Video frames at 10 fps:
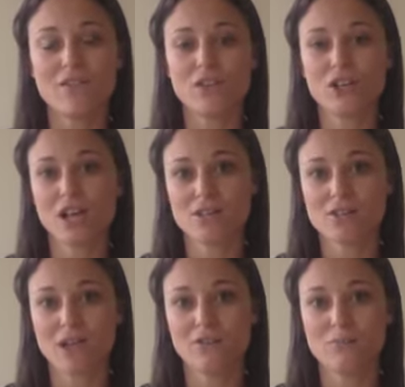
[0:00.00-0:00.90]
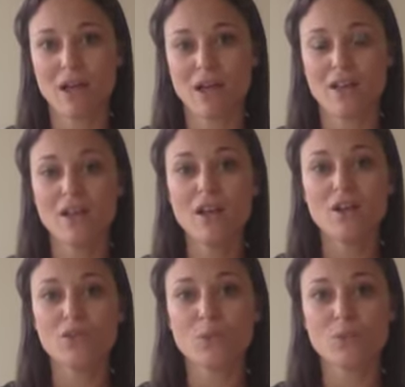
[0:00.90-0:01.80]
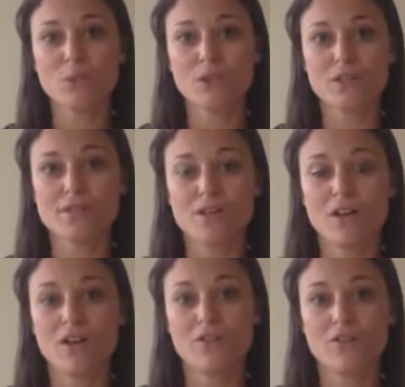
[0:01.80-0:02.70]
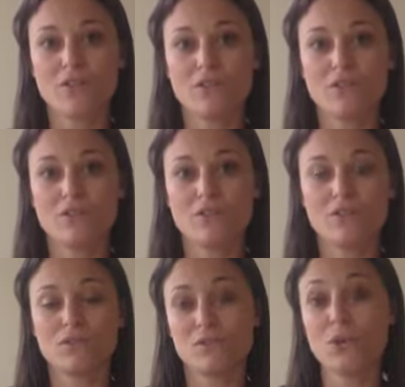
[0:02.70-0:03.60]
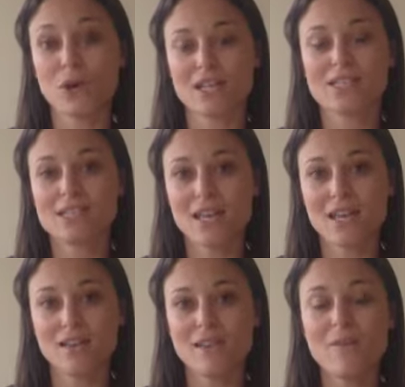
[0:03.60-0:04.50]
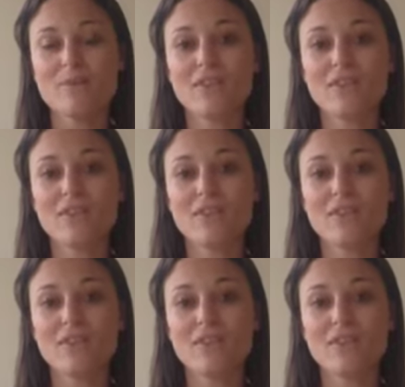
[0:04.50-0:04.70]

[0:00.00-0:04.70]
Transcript: if they're not served by the rules of New York State,